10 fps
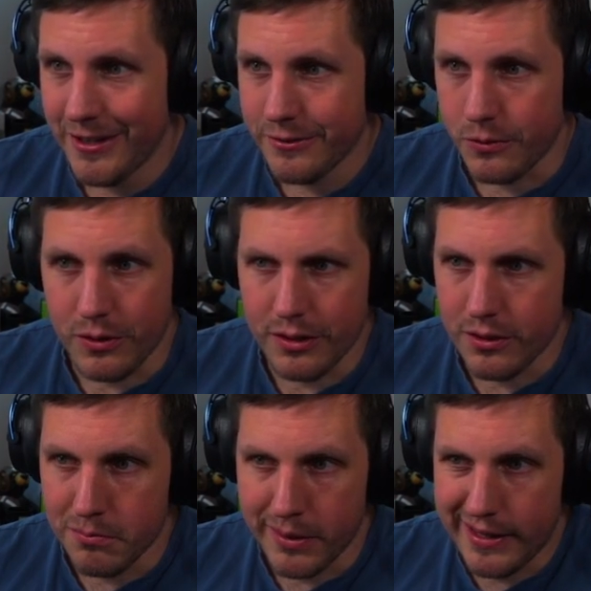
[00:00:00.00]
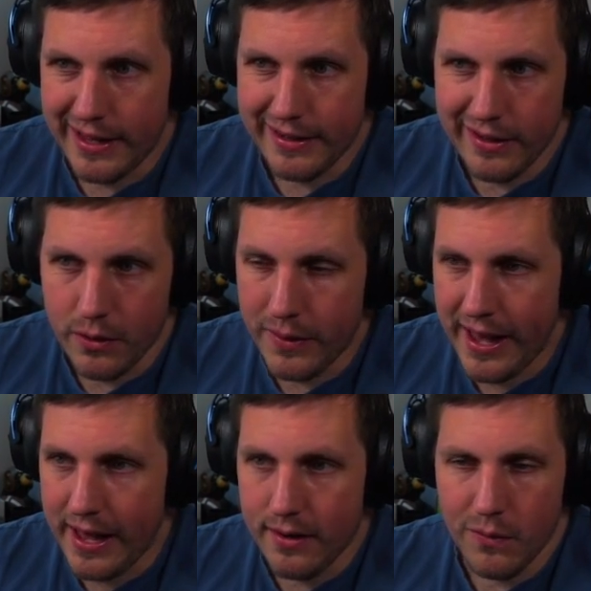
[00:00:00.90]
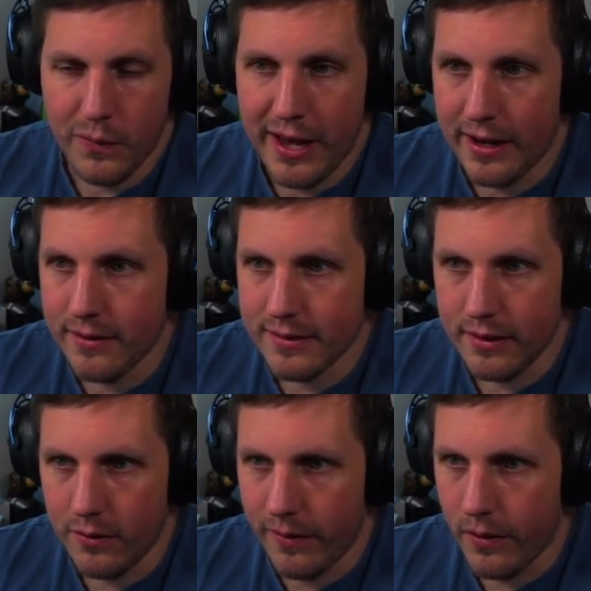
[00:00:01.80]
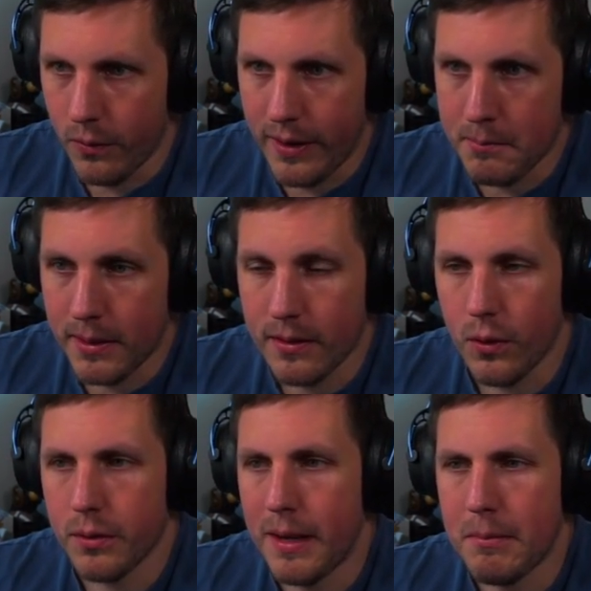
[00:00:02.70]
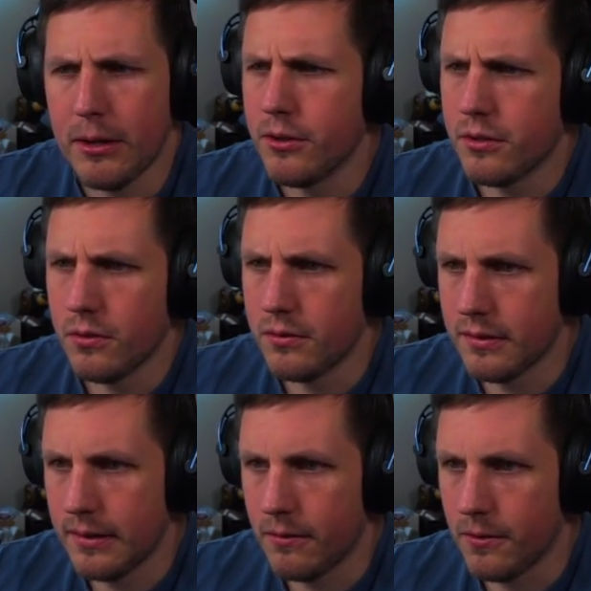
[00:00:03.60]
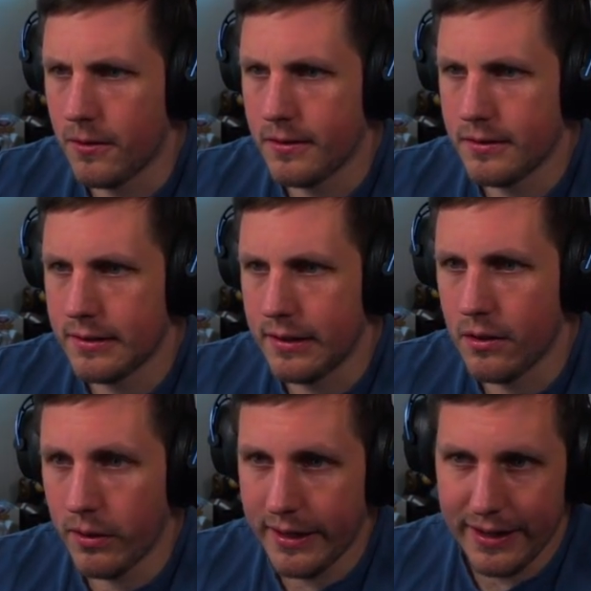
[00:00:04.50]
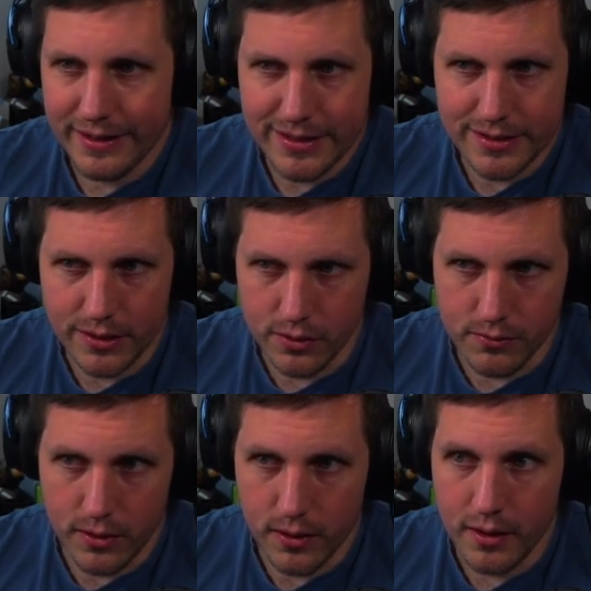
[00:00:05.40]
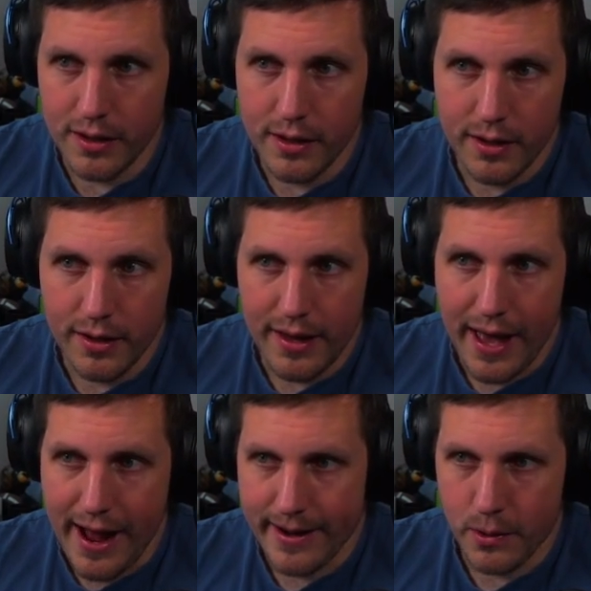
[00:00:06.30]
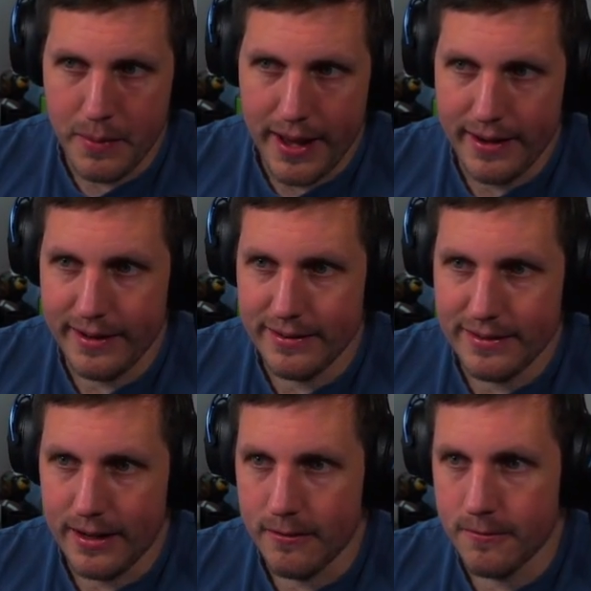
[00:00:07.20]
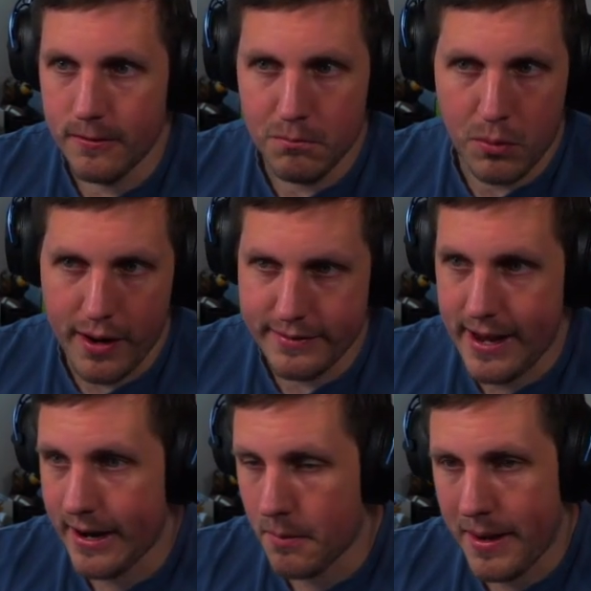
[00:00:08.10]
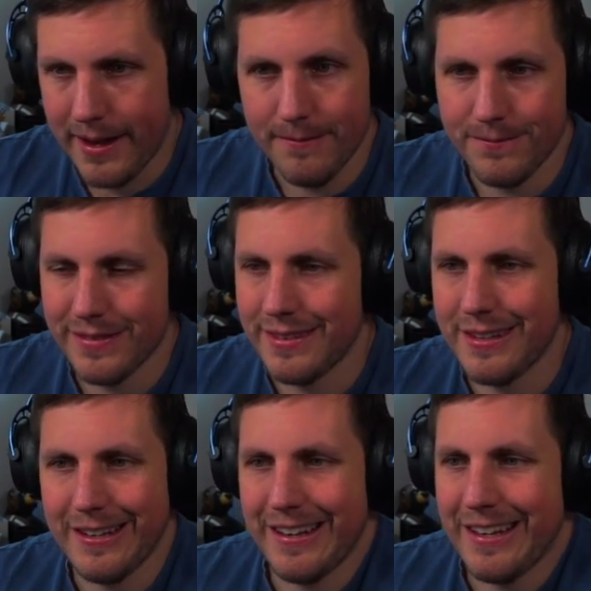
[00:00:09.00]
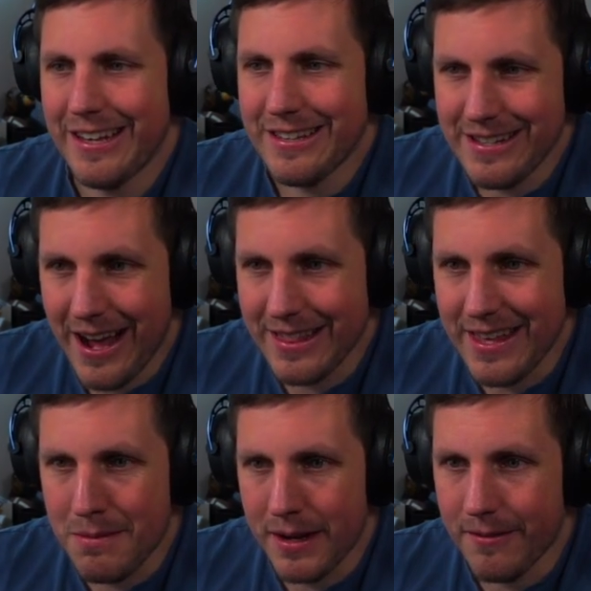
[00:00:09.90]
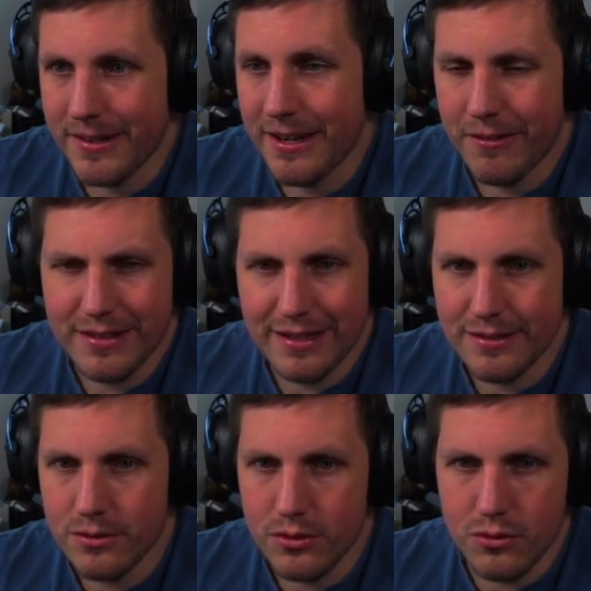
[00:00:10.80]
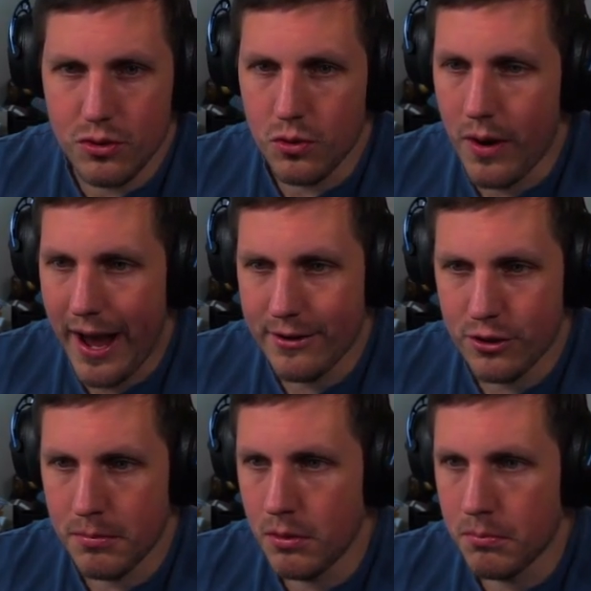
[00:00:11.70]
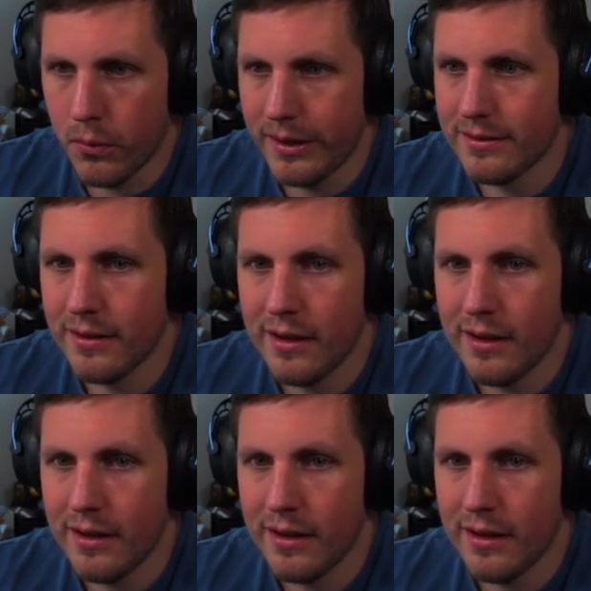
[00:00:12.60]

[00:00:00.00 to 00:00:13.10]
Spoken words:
So you can just put that, we had slithery all the way up on gold. Maybe you just do silver slithery and silver acrobat instead of bronze acrobat. It's not that big of a difference. It's 2 attribute points.